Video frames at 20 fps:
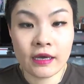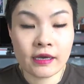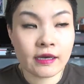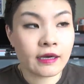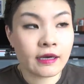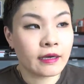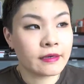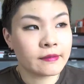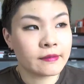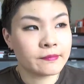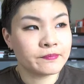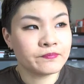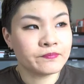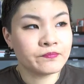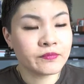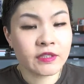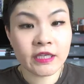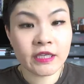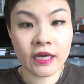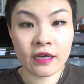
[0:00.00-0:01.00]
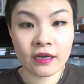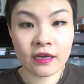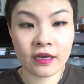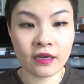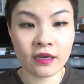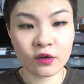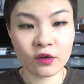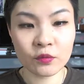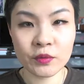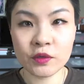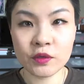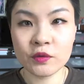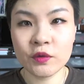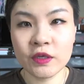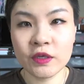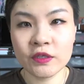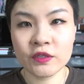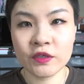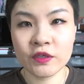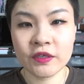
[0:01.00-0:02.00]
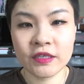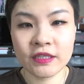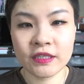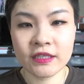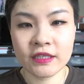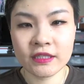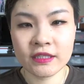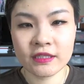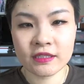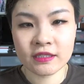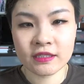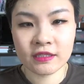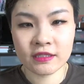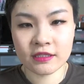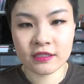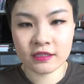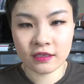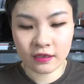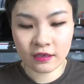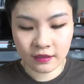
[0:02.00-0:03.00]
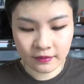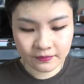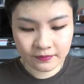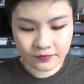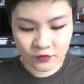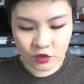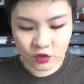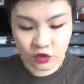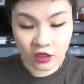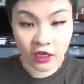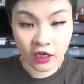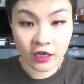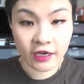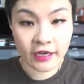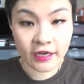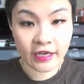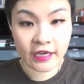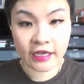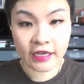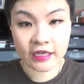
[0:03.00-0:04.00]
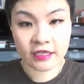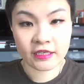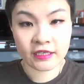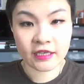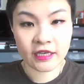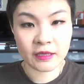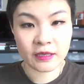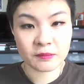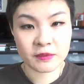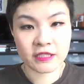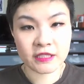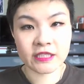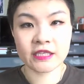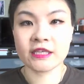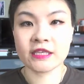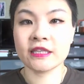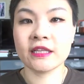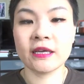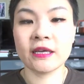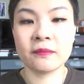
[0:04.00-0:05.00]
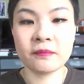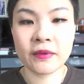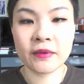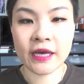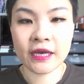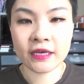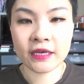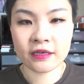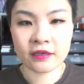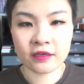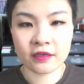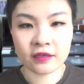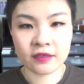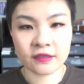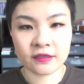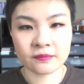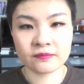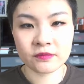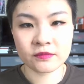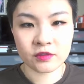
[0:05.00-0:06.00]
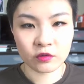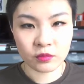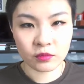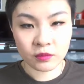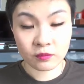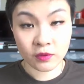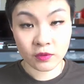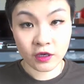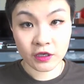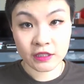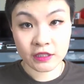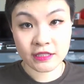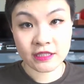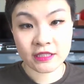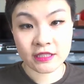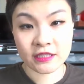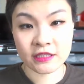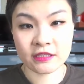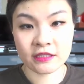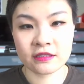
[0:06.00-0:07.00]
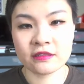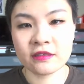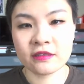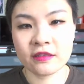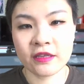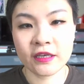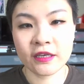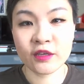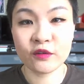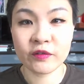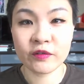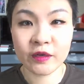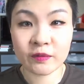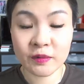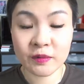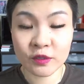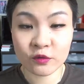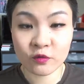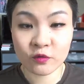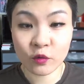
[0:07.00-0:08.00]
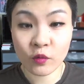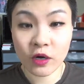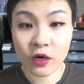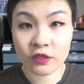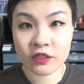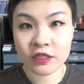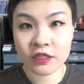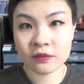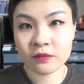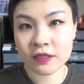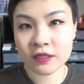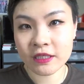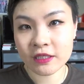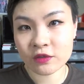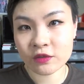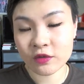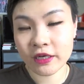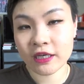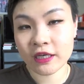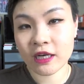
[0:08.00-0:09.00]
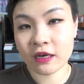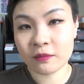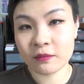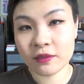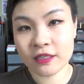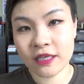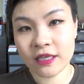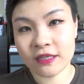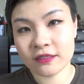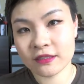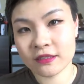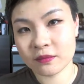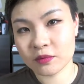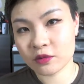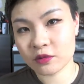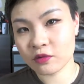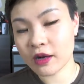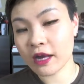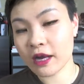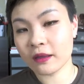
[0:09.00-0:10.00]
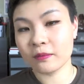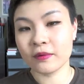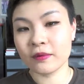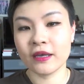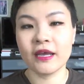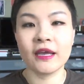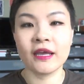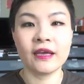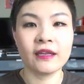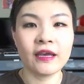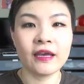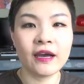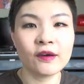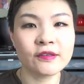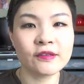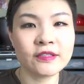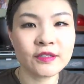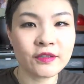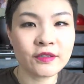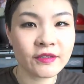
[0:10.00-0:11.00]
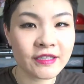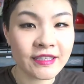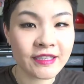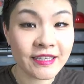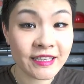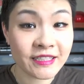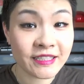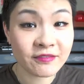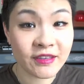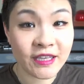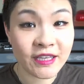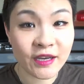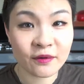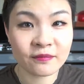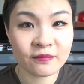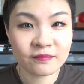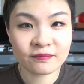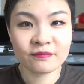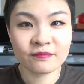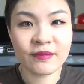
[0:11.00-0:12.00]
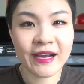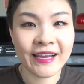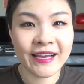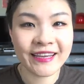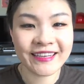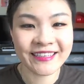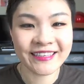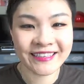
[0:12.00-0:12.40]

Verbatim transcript: Um, yeah, I hope you enjoy this um, July Ipsy Glam Bag um, open box. Thank you very much for watching. Please rate, comment, and subscribe, and I'll see you in the next video. Bye.